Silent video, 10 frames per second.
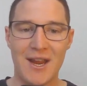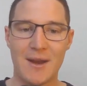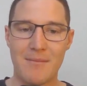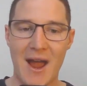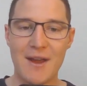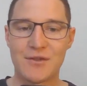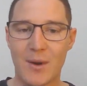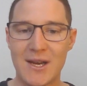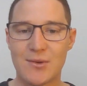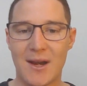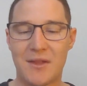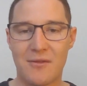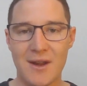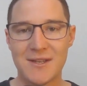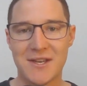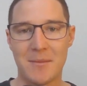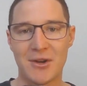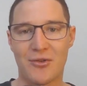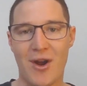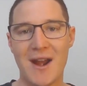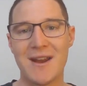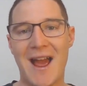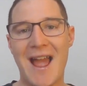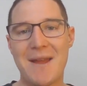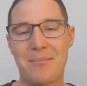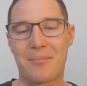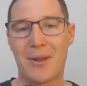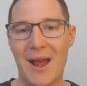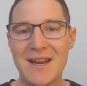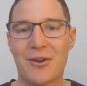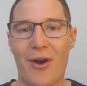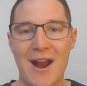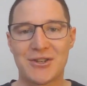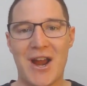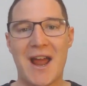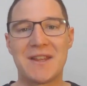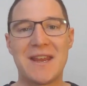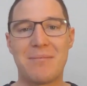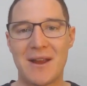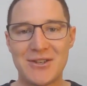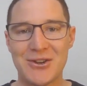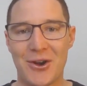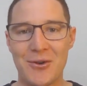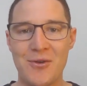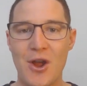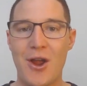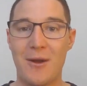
In May of 2023, someone created a plane crash at the Pentagon.